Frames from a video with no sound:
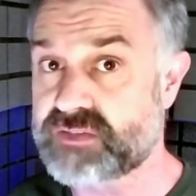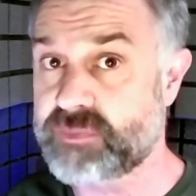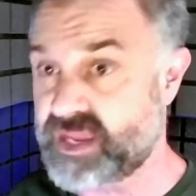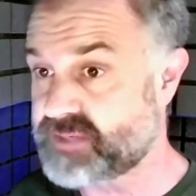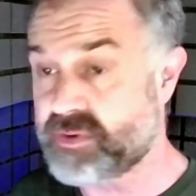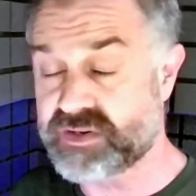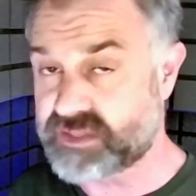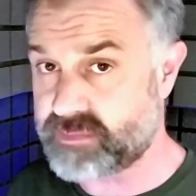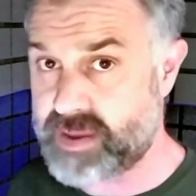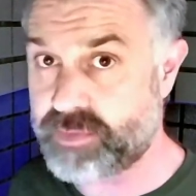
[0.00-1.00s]
from the experience
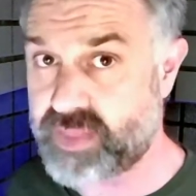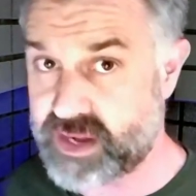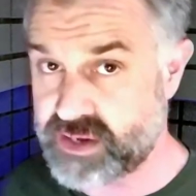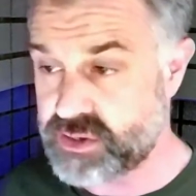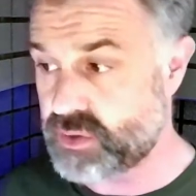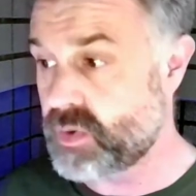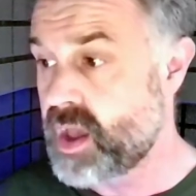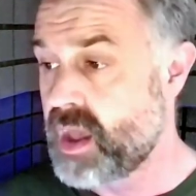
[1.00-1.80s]
of the people that he knew,